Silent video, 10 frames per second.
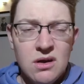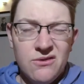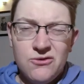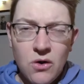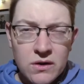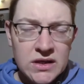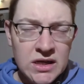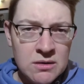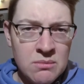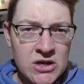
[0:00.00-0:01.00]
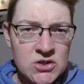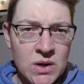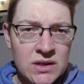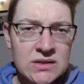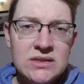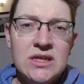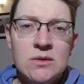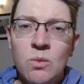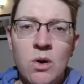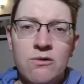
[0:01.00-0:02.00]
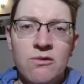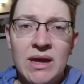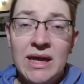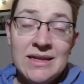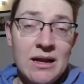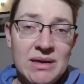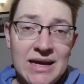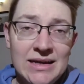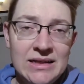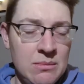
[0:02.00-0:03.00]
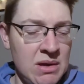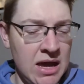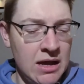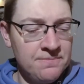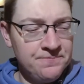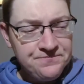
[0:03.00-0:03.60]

I've tried the inner mesh ones, didn't work for me, ended up cutting them out.